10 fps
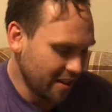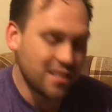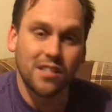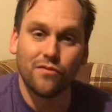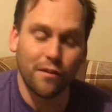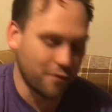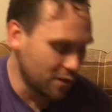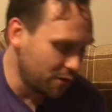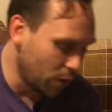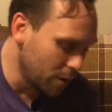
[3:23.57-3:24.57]
This is
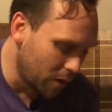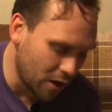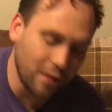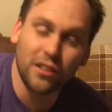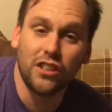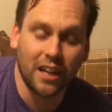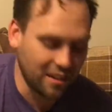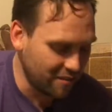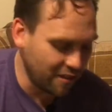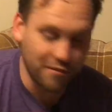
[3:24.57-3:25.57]
reference 41. I have to check
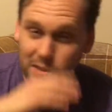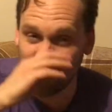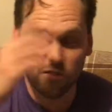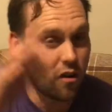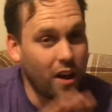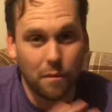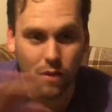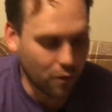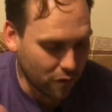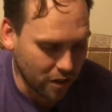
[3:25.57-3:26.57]
that the reference is right. I'm
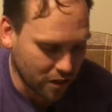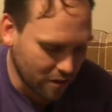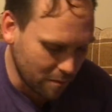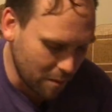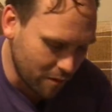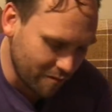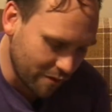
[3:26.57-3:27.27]
not very good at remembering